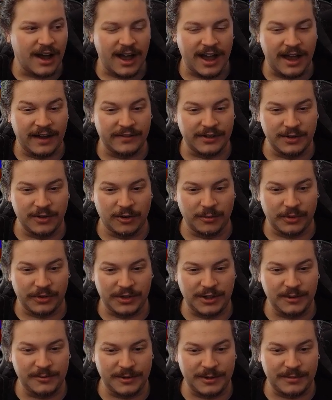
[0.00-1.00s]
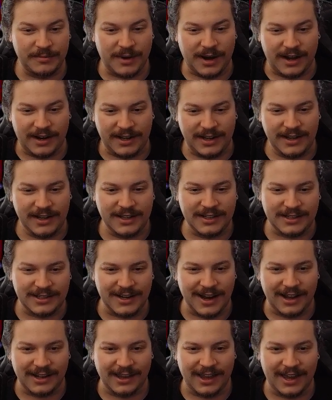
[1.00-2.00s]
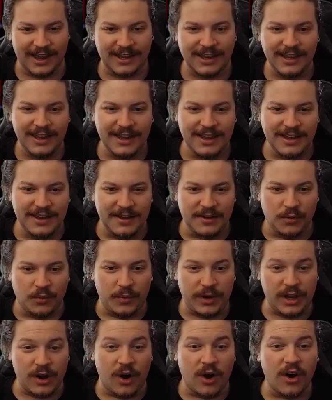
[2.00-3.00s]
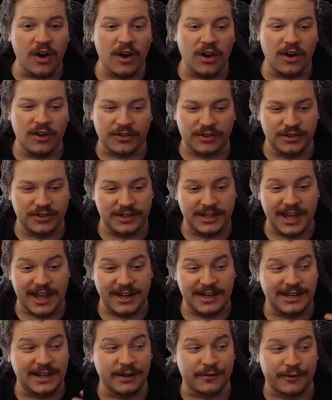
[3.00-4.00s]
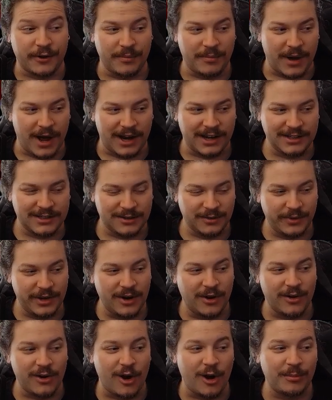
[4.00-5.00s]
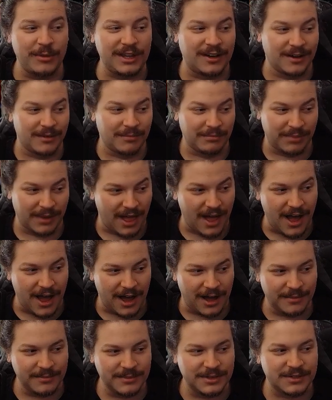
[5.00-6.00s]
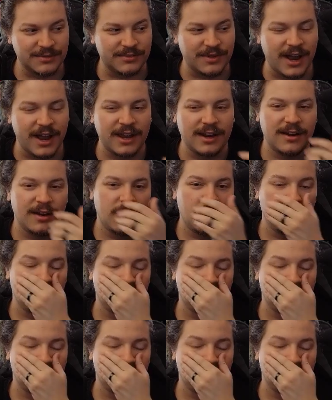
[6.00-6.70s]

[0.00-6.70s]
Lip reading: have a normal human body. It's not like we all could get different bodies, so we don't all become blobs, right?